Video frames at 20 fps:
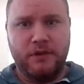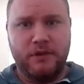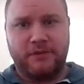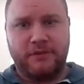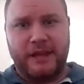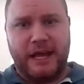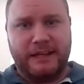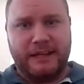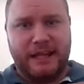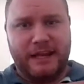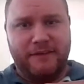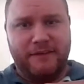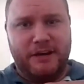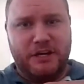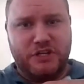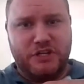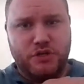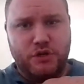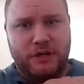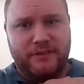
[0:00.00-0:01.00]
Slight
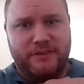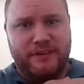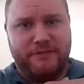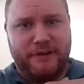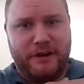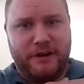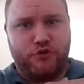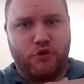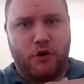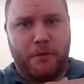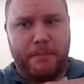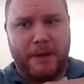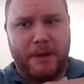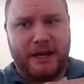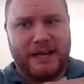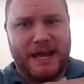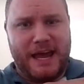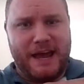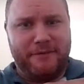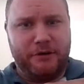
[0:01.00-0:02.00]
elevation, because if I drop my
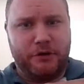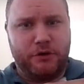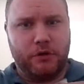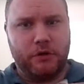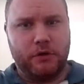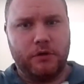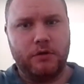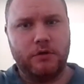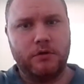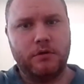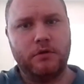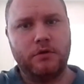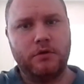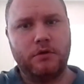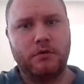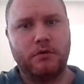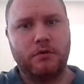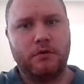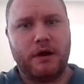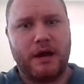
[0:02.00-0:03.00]
clavicle,
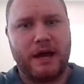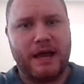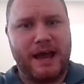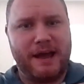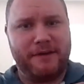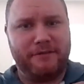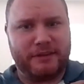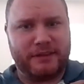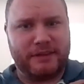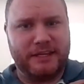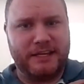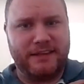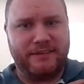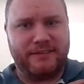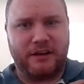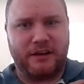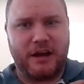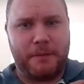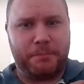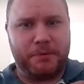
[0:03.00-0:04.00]
I have at
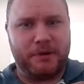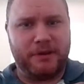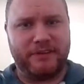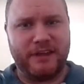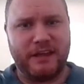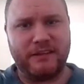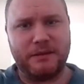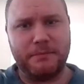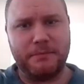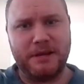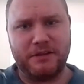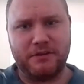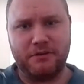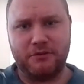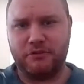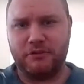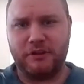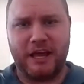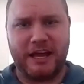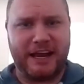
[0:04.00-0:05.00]
least a couple of
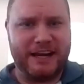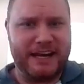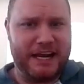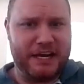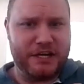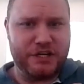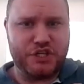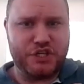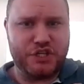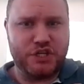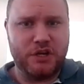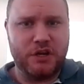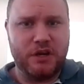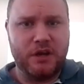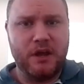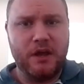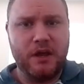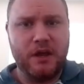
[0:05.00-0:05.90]
centimeters, so like an inch